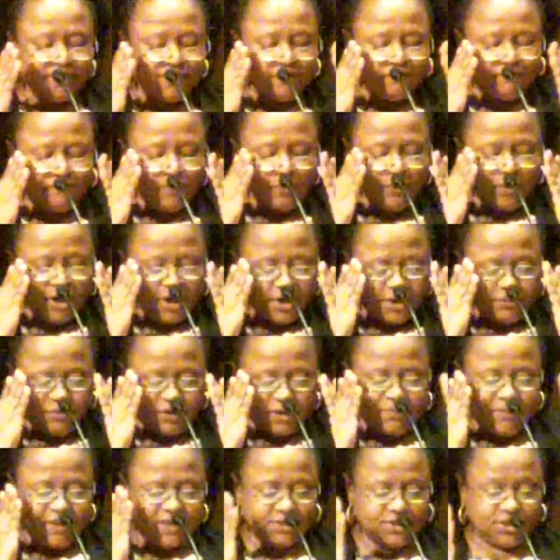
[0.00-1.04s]
The 4
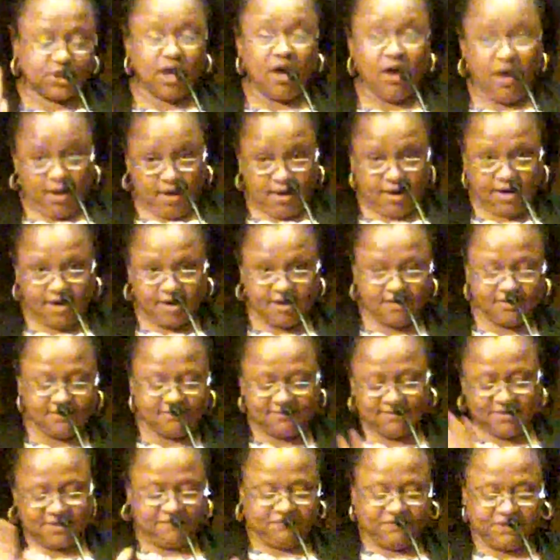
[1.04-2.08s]
agreements
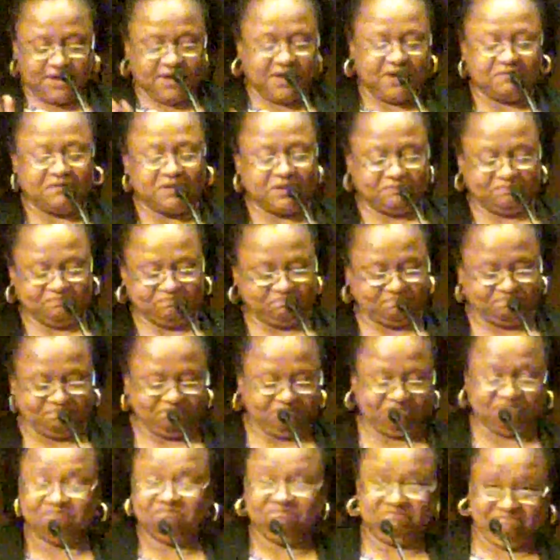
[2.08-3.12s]
are, if you haven't
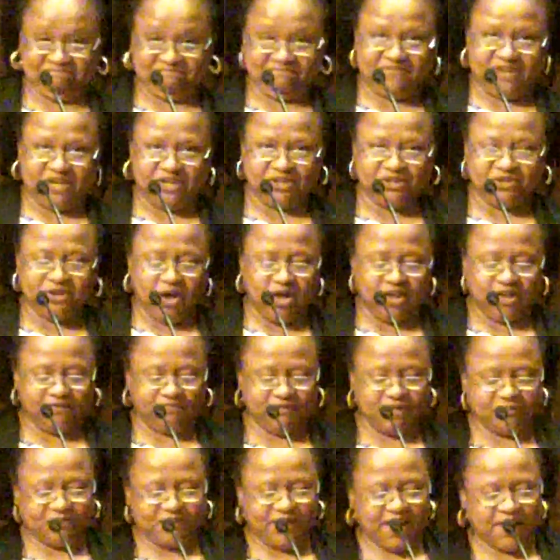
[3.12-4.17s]
heard all
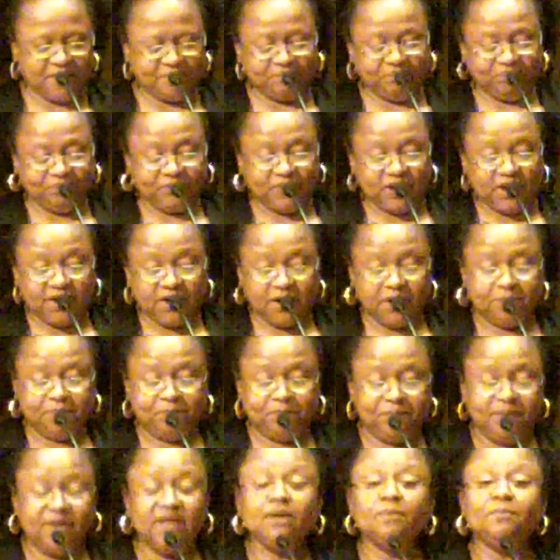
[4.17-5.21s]
of them yet, are
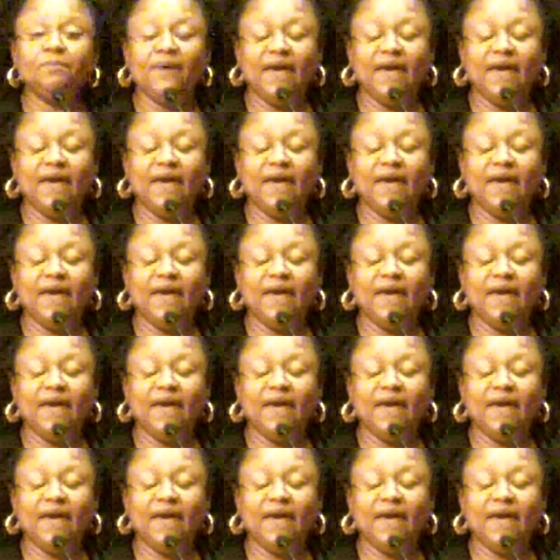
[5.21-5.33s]
be